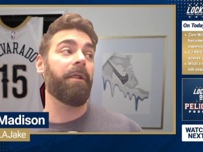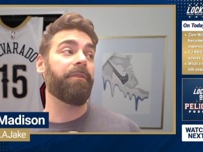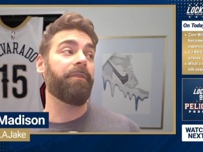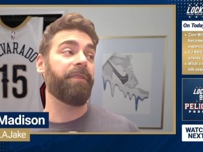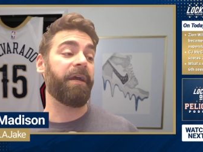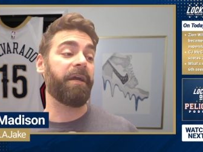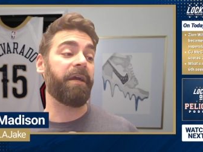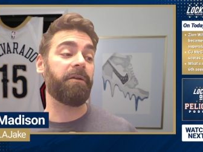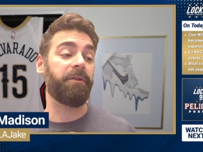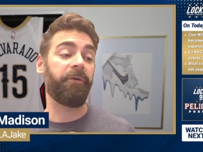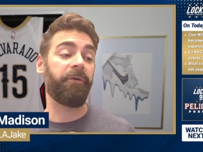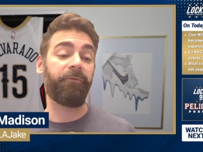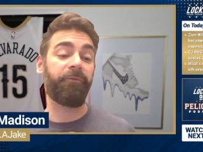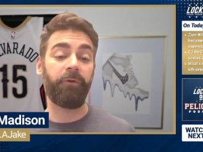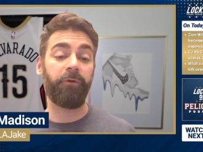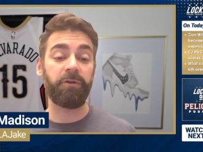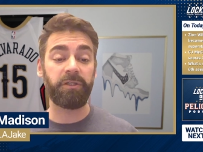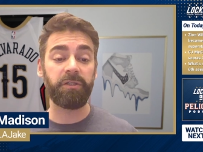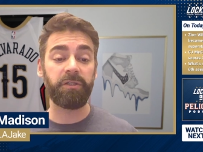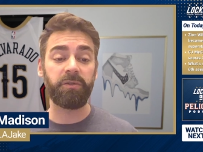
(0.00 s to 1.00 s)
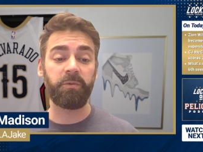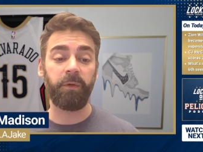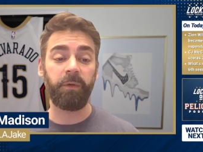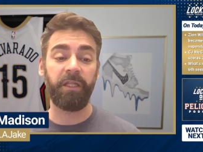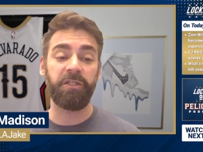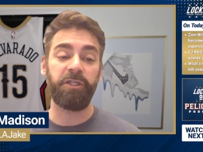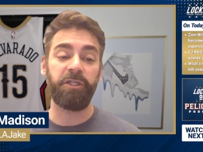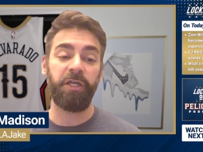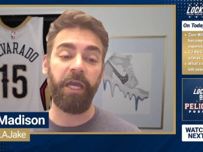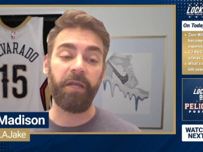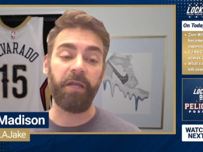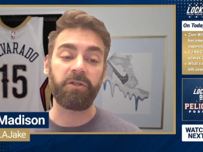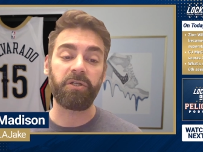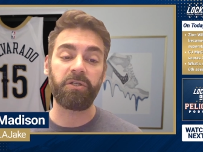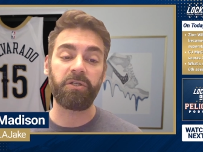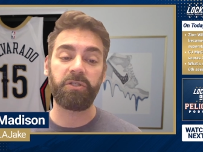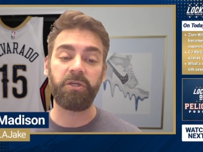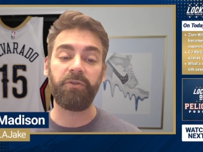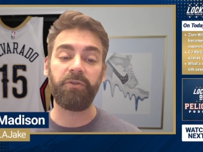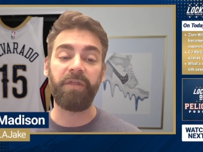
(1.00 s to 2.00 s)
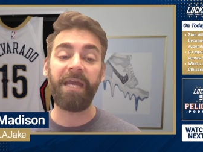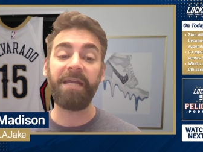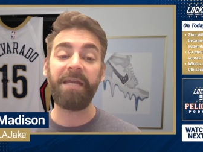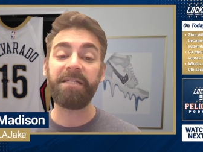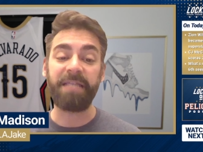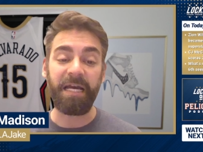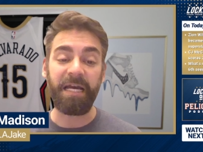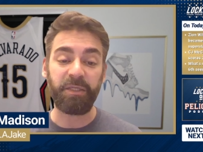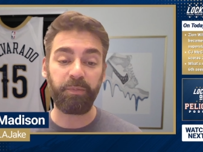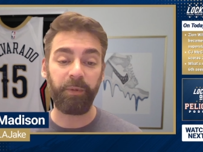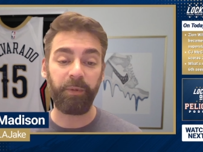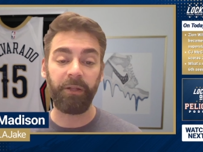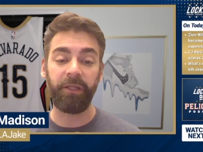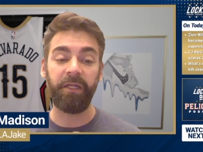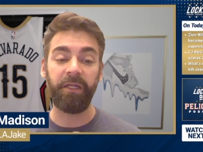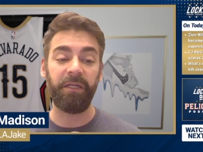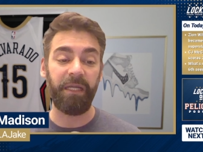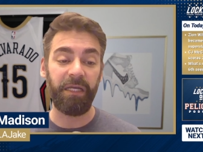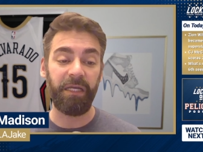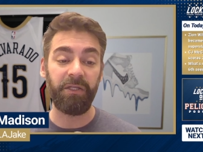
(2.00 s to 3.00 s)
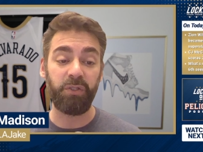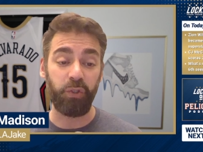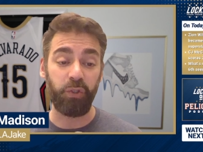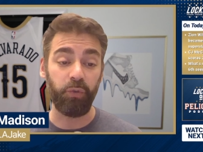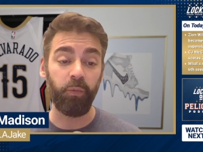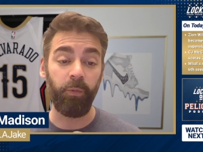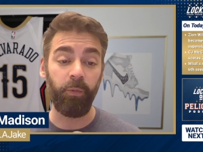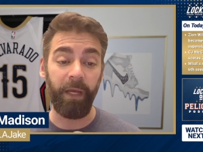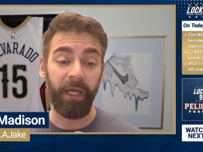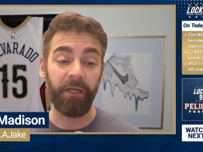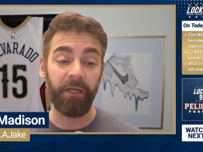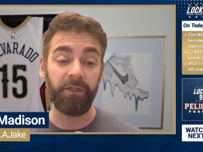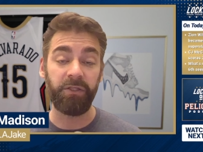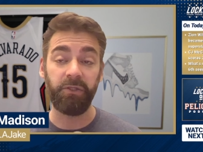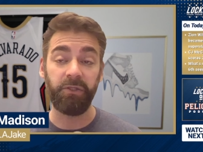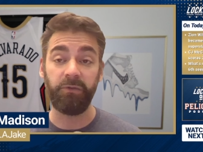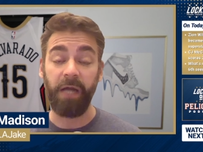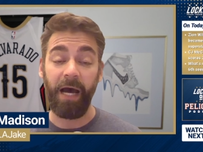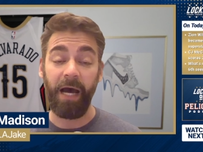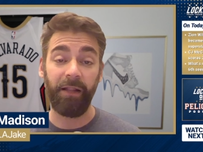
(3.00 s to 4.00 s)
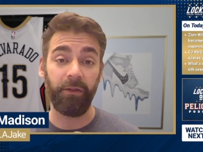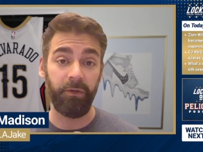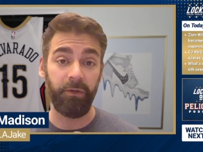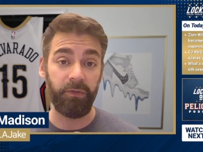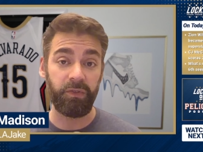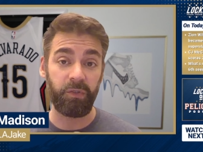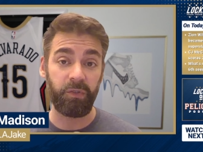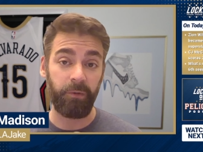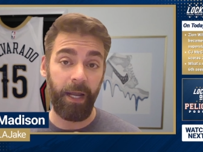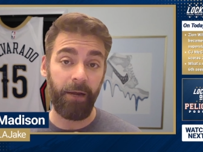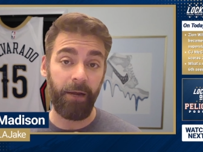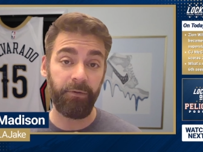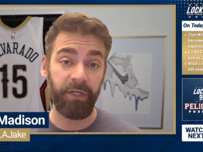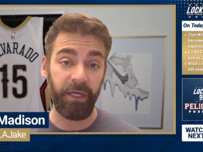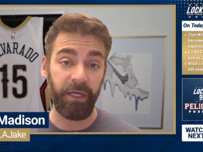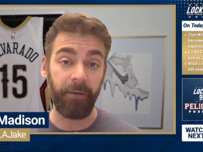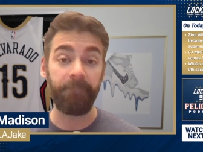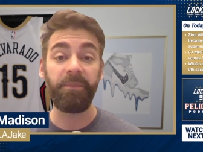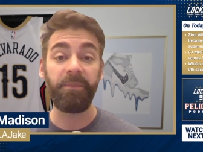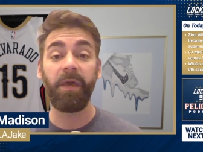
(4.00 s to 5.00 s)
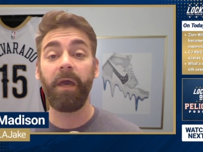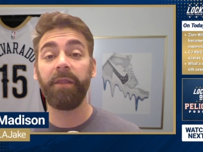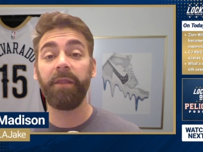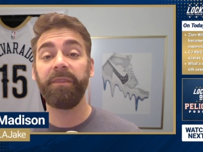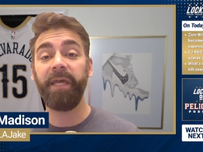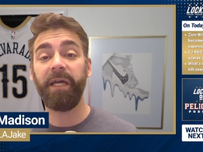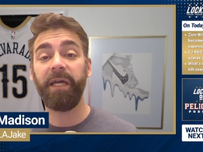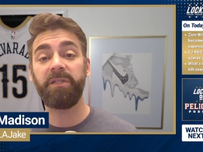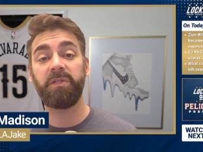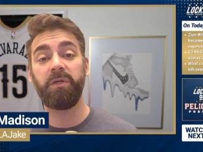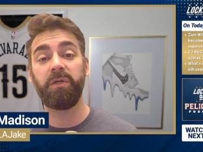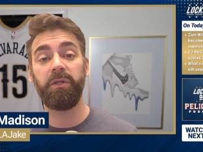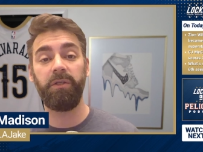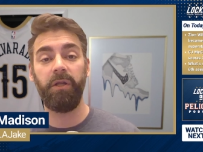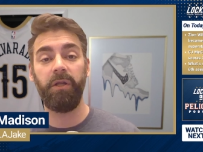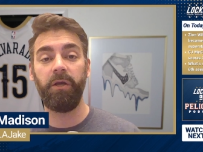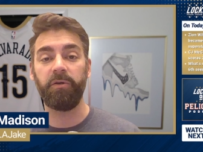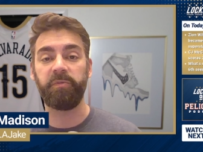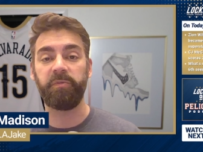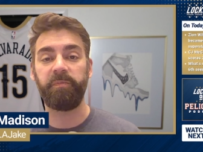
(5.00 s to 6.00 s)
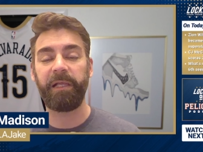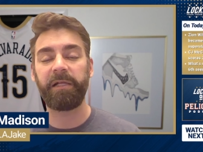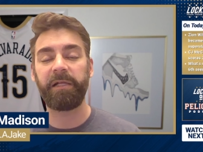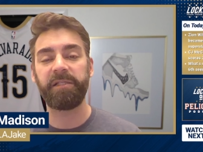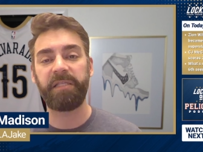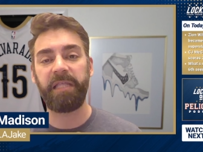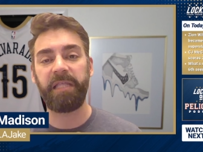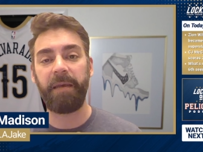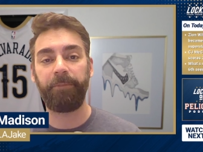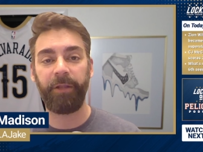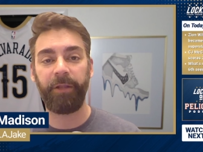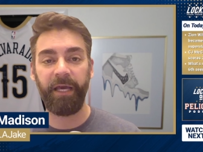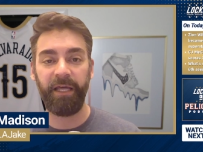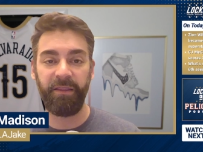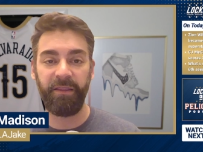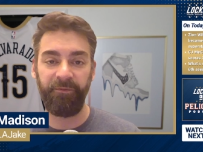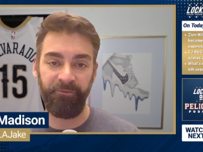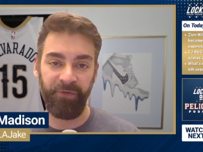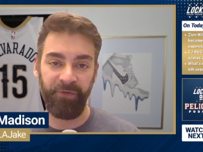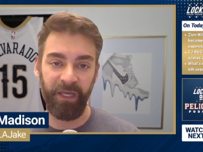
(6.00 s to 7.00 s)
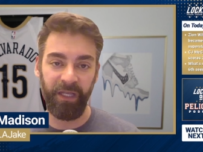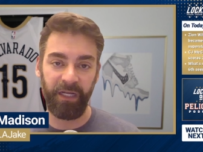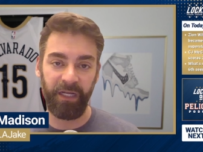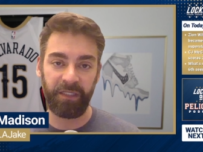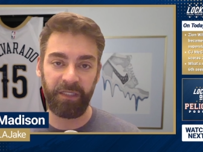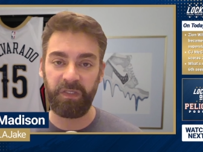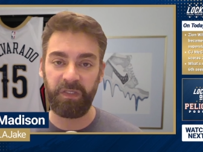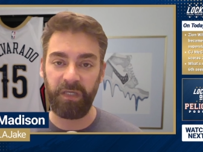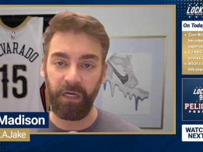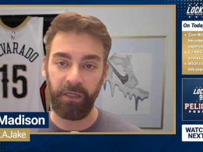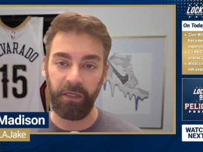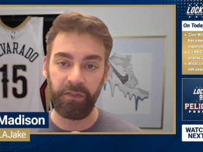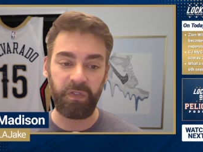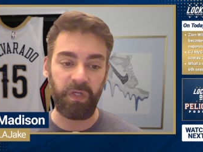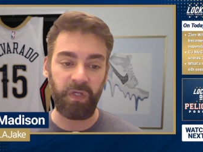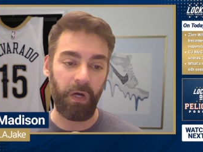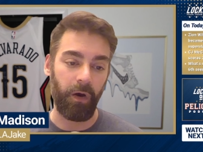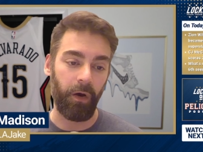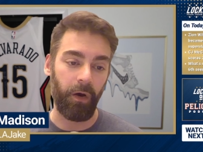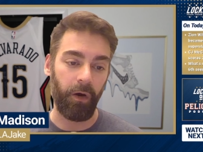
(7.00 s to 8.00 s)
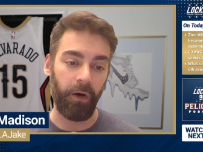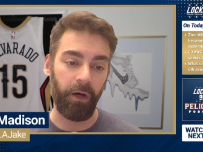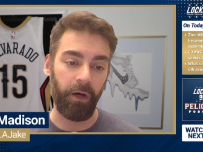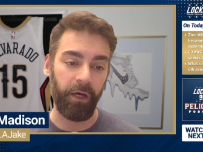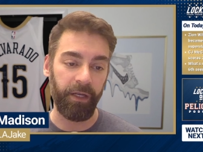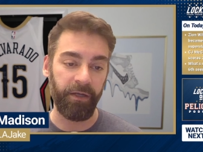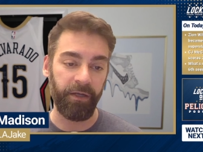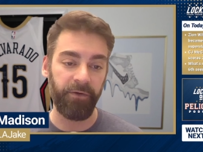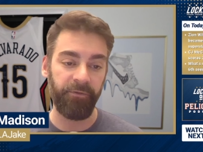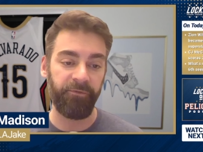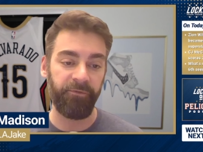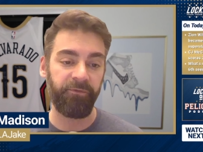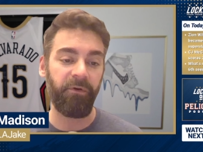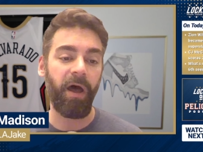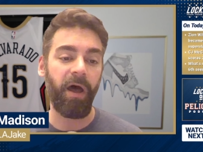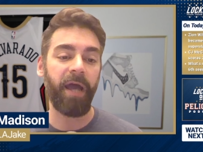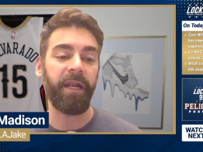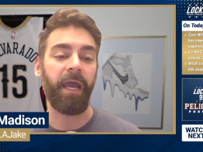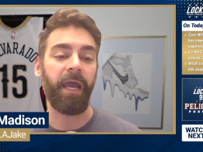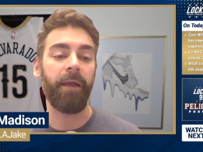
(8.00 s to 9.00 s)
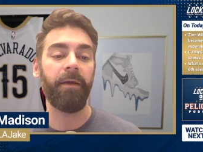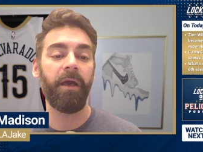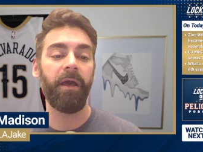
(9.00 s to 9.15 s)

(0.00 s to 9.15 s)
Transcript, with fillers: their their fortunes really change. So they desperately need to win to not lose ground here. That's good news because they play the Phoenix Suns on Friday.